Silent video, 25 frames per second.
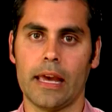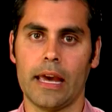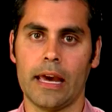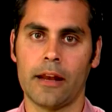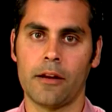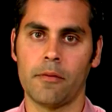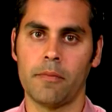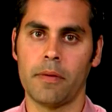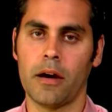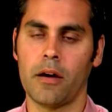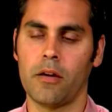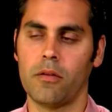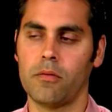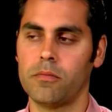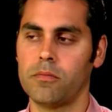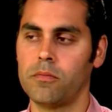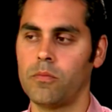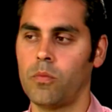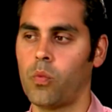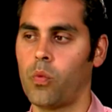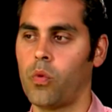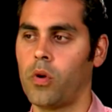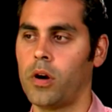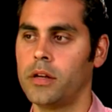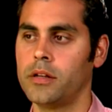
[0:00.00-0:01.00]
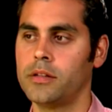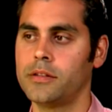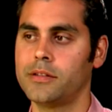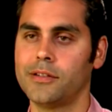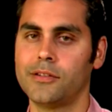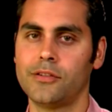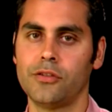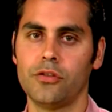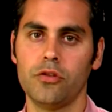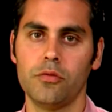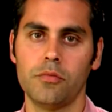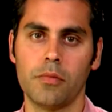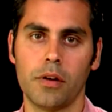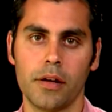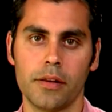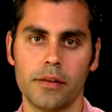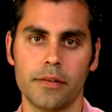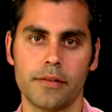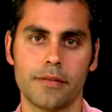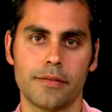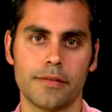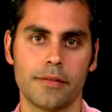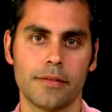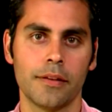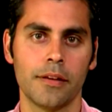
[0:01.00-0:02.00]
at about 1 to 2
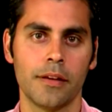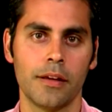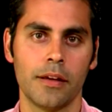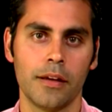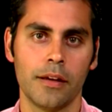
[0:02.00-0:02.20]
months